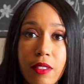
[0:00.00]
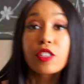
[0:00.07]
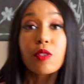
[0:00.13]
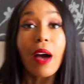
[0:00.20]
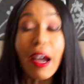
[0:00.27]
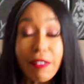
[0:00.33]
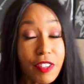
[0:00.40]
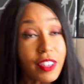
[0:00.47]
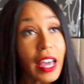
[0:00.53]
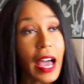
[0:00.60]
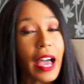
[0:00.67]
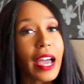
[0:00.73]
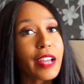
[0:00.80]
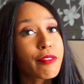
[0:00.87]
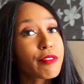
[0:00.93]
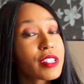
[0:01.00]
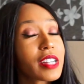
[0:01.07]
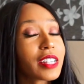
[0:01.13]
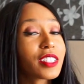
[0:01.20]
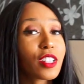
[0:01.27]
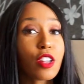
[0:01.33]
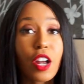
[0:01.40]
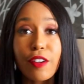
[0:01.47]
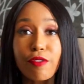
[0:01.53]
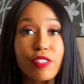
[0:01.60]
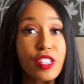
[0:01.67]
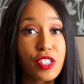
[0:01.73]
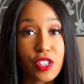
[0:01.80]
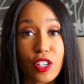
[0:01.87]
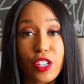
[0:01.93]
So after that, I did a lot of
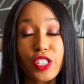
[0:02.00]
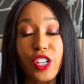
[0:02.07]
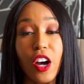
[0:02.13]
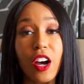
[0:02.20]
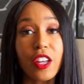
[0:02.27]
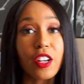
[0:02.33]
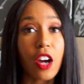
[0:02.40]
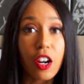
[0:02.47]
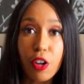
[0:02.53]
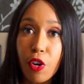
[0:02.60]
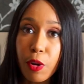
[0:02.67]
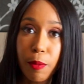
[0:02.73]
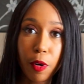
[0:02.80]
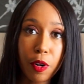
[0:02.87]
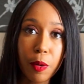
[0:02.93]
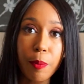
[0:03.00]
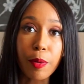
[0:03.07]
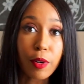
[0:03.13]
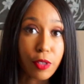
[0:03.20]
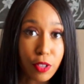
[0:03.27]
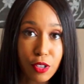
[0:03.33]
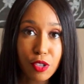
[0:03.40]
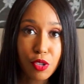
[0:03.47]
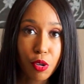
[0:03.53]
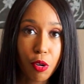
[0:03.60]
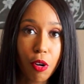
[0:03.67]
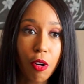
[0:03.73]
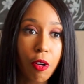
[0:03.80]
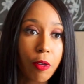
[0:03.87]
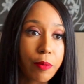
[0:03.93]
research on non-hormonal birth
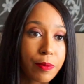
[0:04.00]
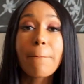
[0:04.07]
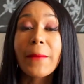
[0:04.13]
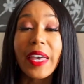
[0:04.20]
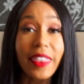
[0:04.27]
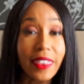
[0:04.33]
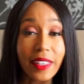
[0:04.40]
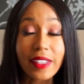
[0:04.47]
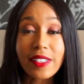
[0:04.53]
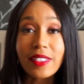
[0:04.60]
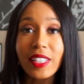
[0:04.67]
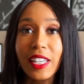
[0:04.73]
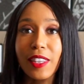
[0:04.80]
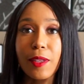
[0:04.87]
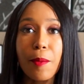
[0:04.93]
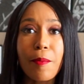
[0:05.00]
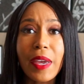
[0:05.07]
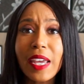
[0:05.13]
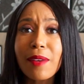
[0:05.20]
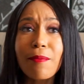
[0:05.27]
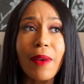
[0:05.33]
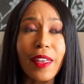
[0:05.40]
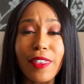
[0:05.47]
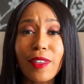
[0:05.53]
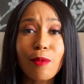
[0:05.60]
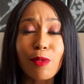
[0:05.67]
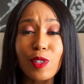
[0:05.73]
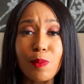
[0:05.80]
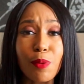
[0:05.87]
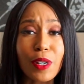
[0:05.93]
control methods, and the main method
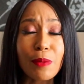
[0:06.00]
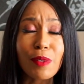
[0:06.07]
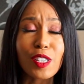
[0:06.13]
was pretty